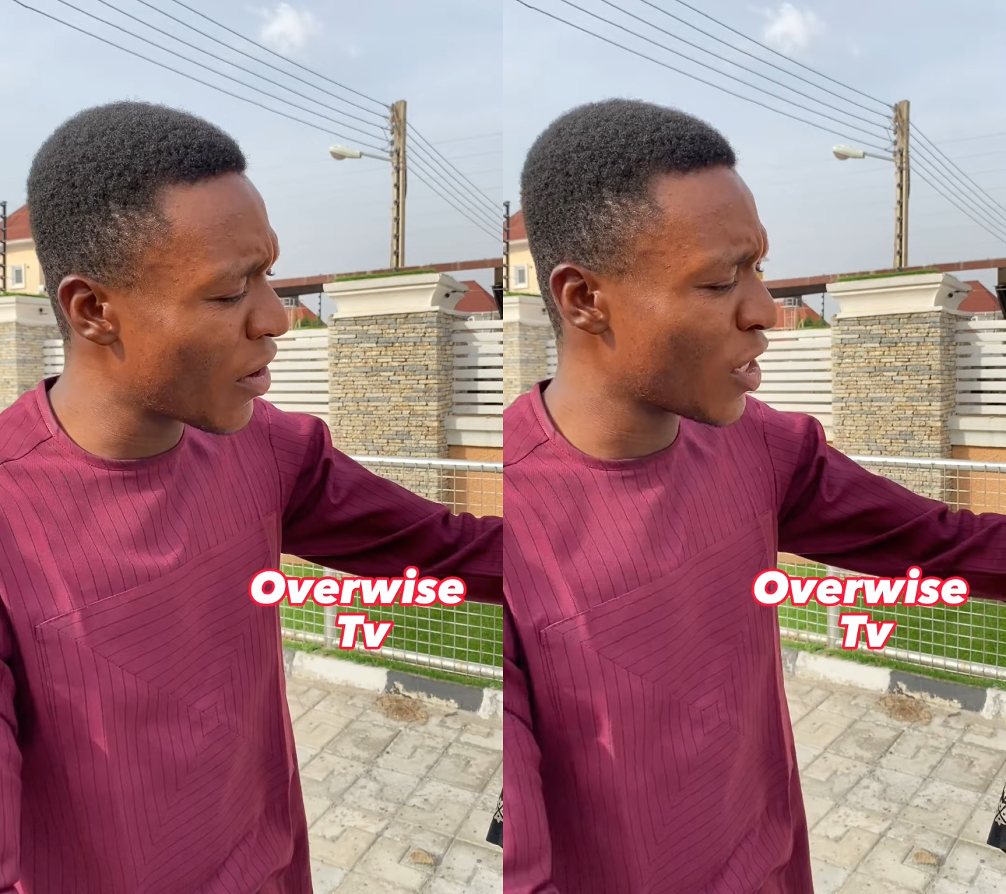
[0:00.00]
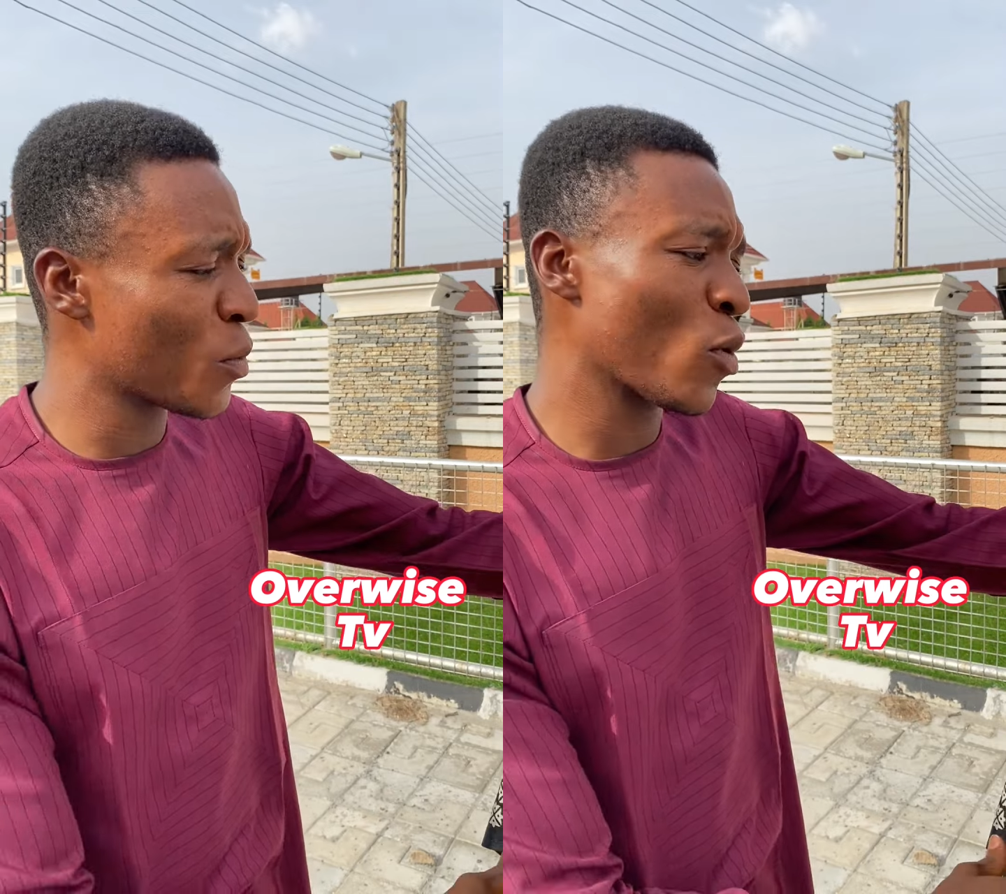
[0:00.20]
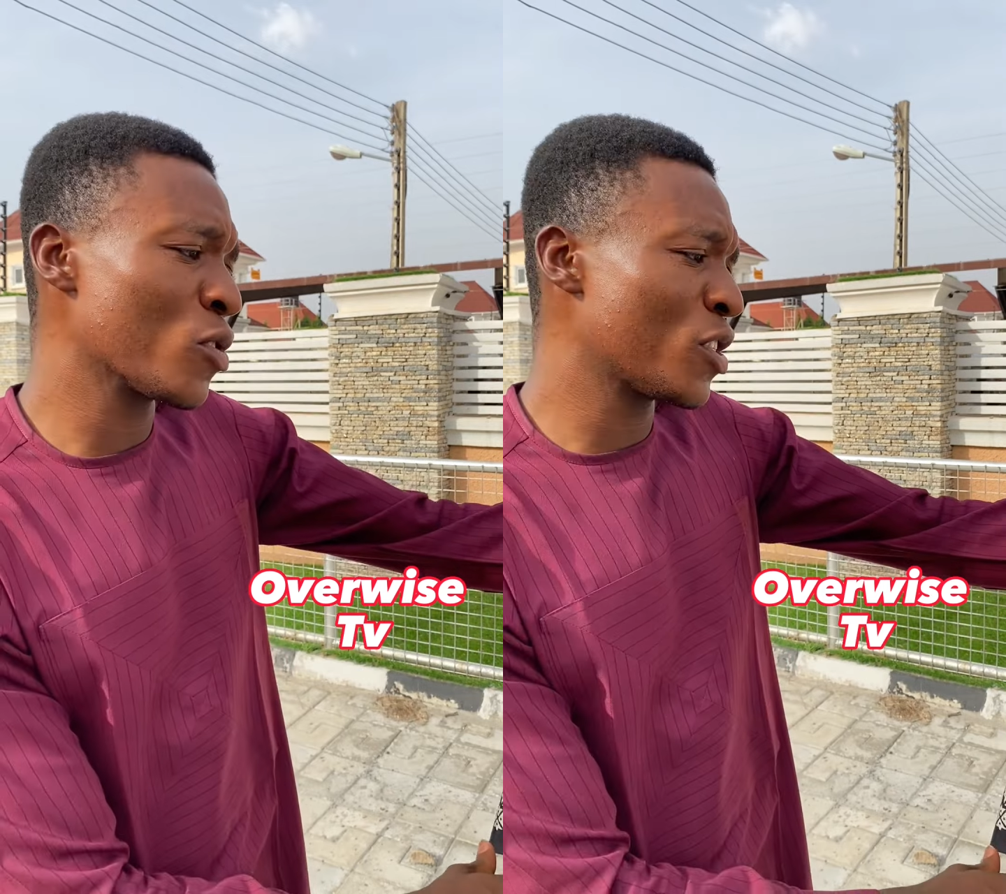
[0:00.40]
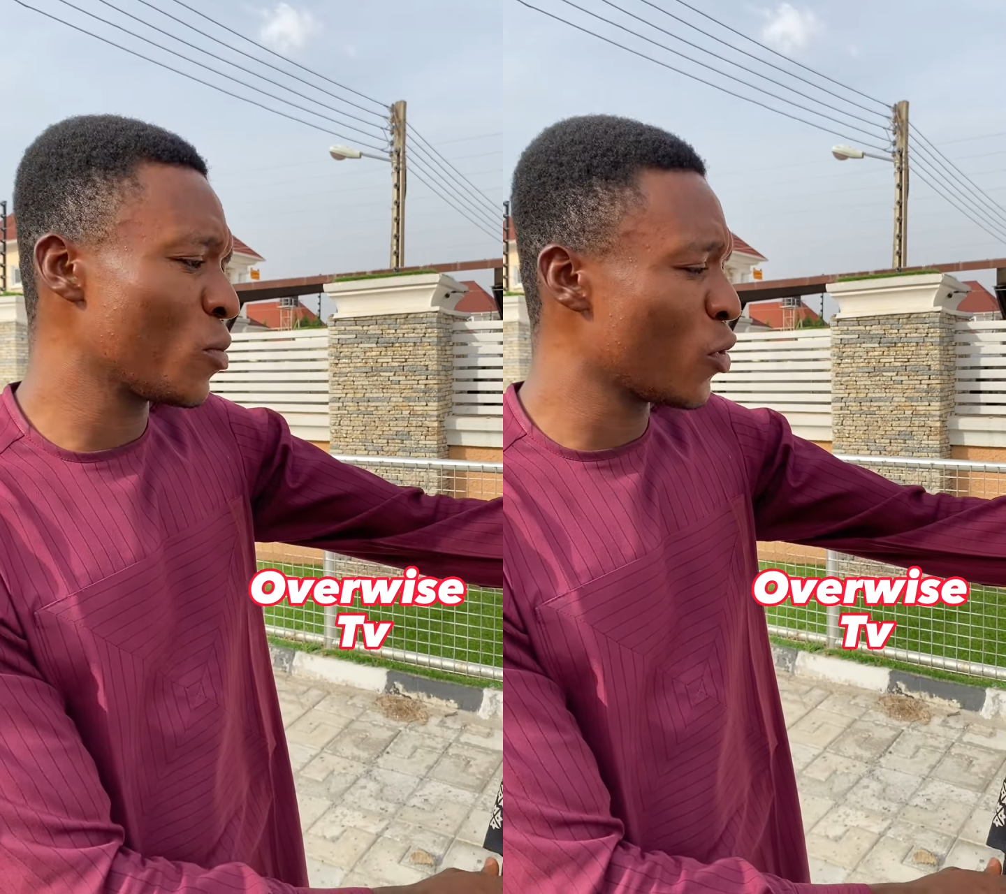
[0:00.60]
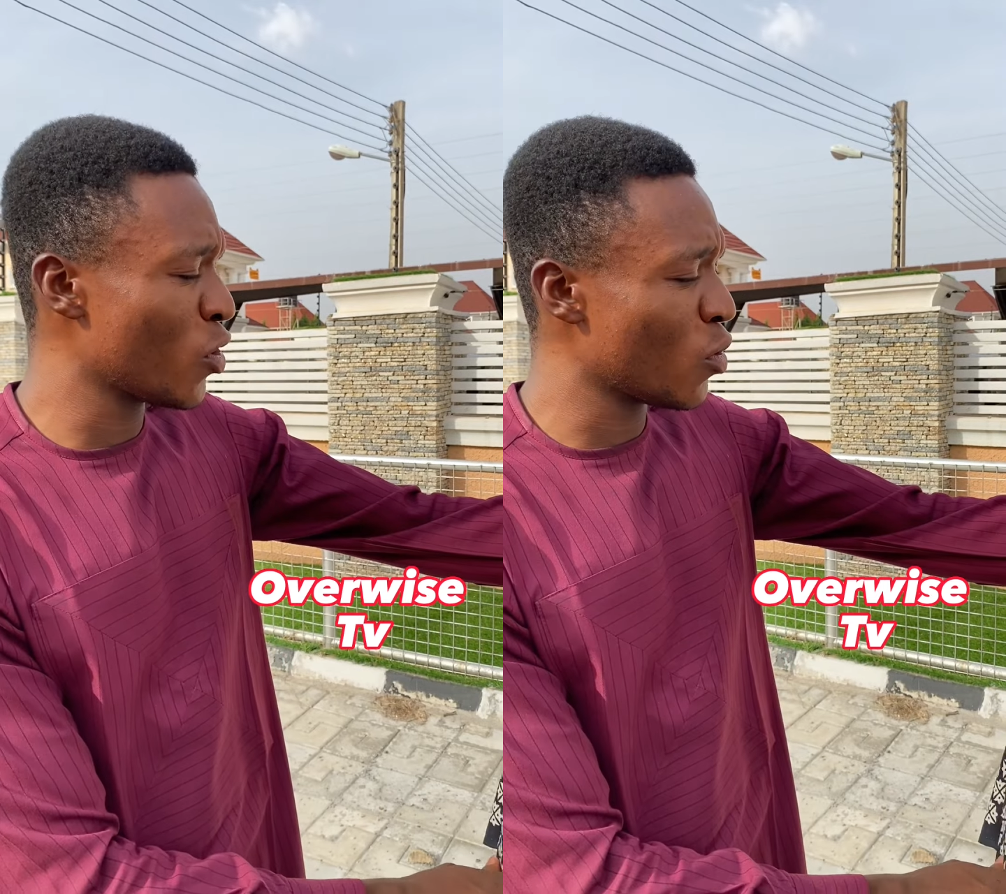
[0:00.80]

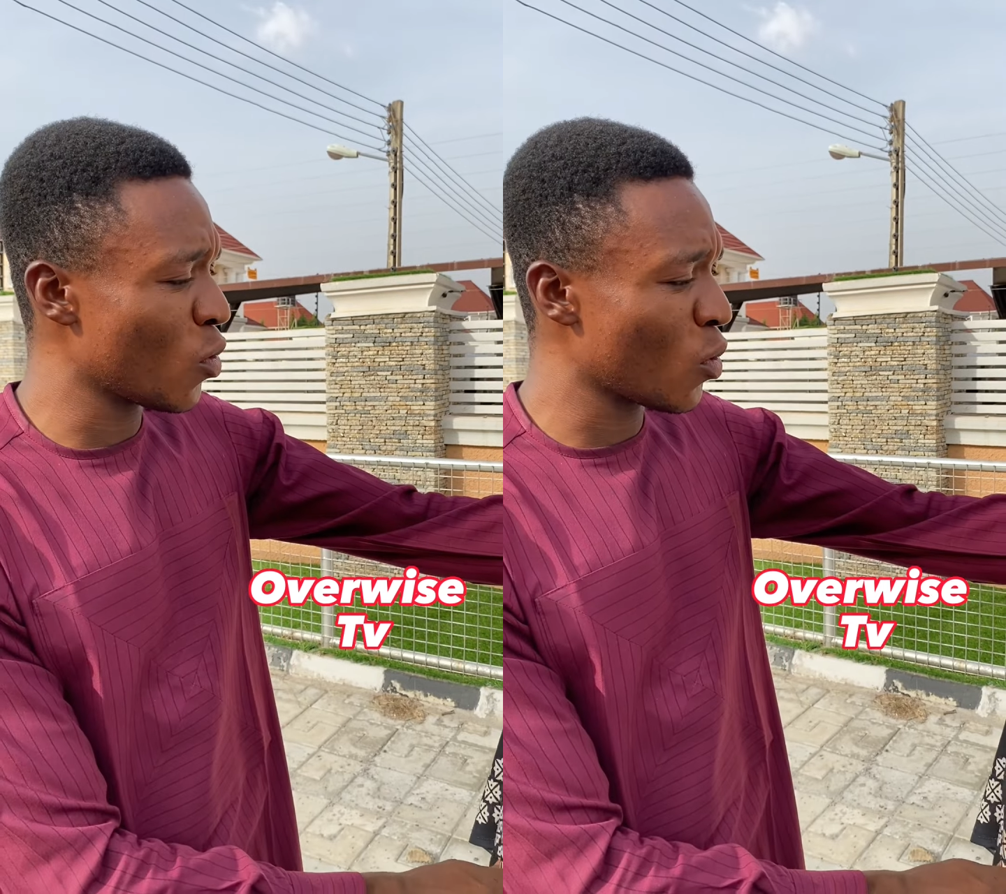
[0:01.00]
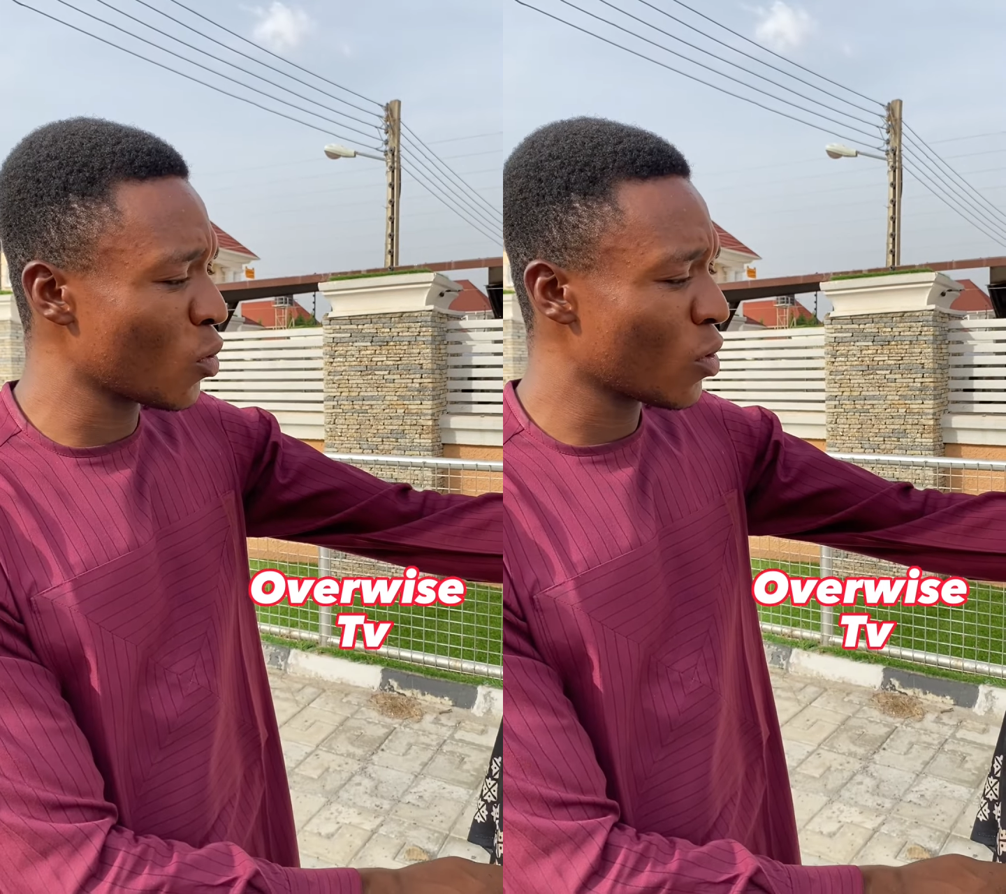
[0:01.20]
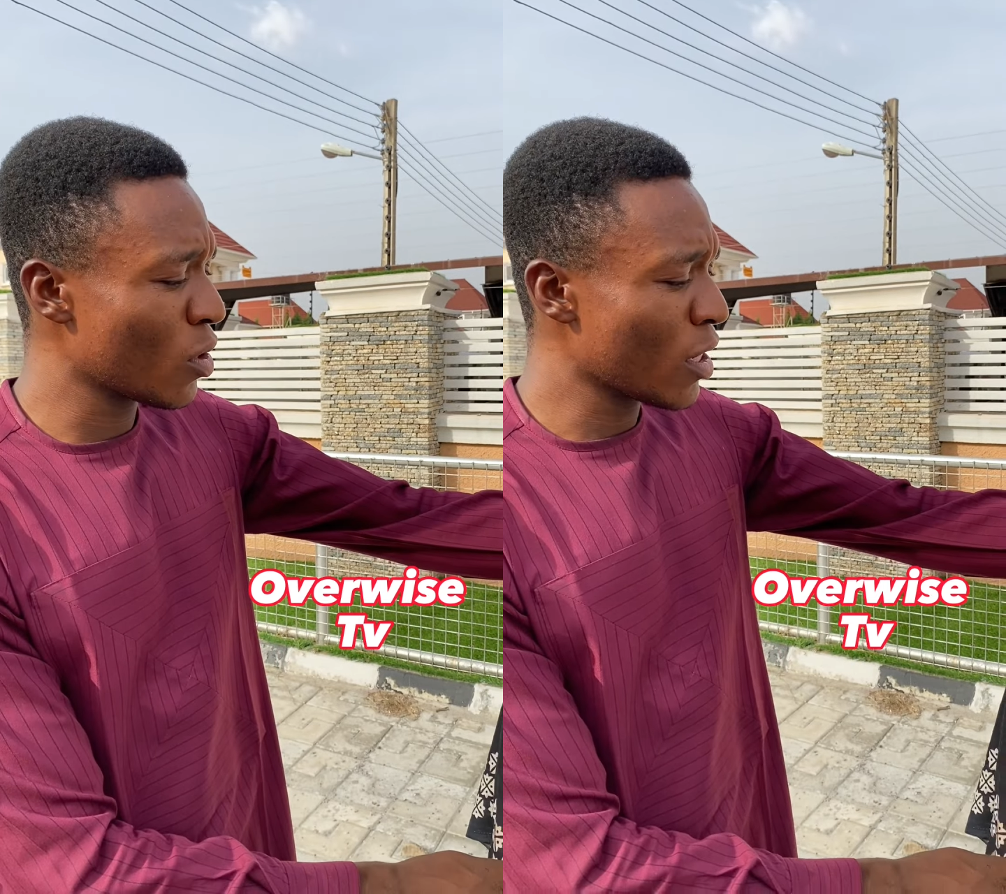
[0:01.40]
responsible, you know.